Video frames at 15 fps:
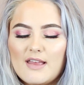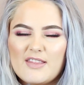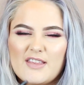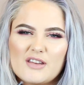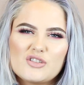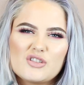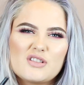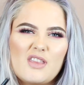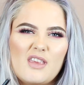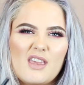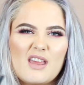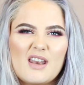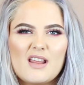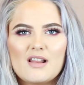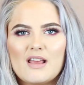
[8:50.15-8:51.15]
that I just
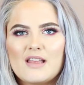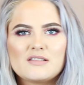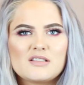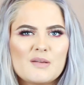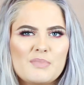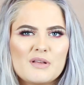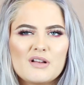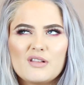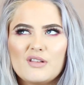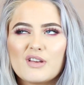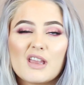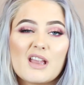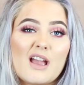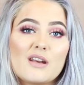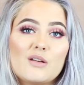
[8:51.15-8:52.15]
think it ends up
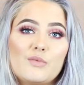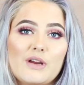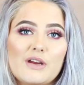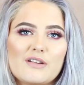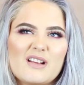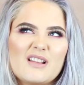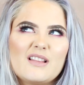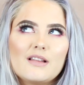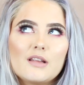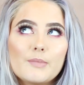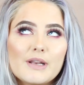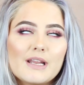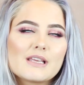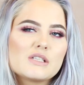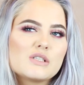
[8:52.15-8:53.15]
looking kind of weird and a little
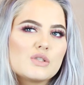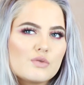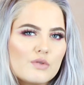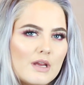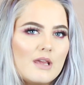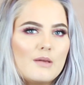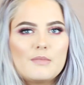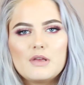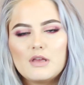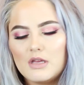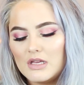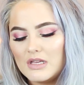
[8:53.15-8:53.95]
bit extreme.